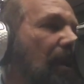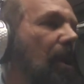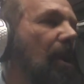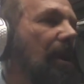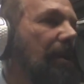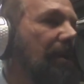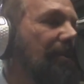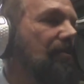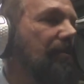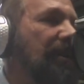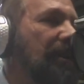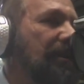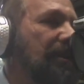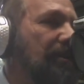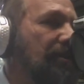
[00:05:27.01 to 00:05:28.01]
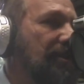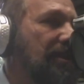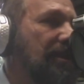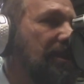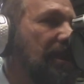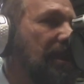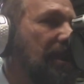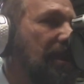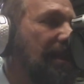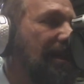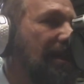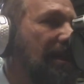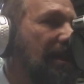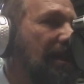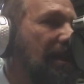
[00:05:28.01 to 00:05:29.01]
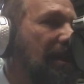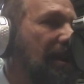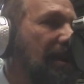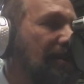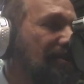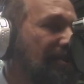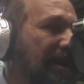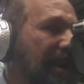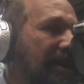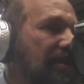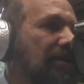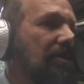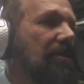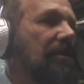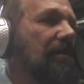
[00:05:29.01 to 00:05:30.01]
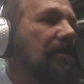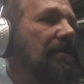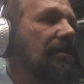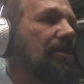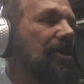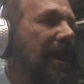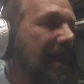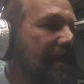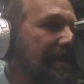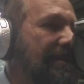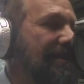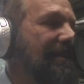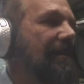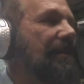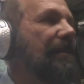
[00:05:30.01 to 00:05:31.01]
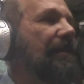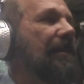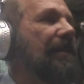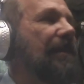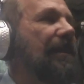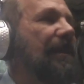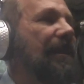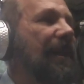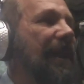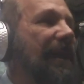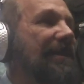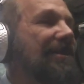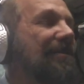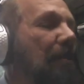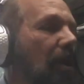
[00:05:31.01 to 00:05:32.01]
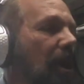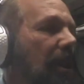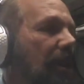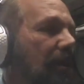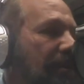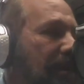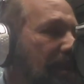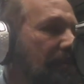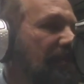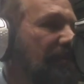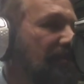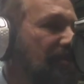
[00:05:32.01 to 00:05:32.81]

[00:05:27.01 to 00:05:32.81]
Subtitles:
All those realtors are trying to chase a smaller number of